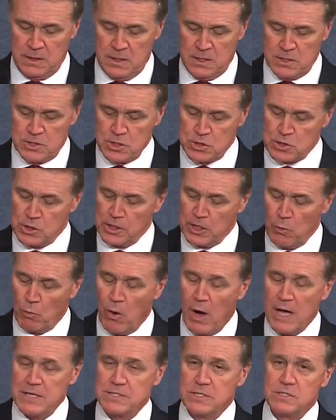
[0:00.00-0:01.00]
Just look at
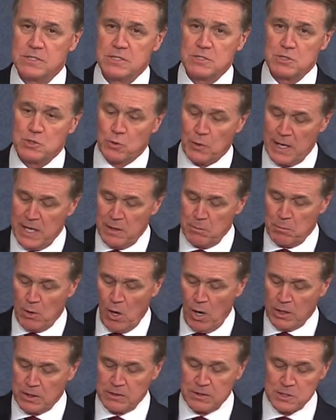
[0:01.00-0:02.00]
Washington's grand
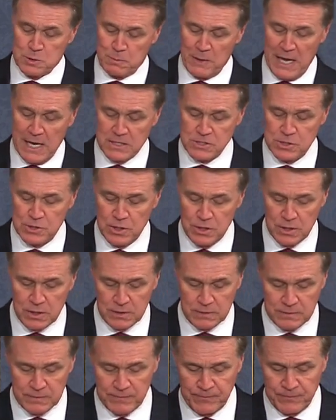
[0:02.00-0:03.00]
bargain this past year.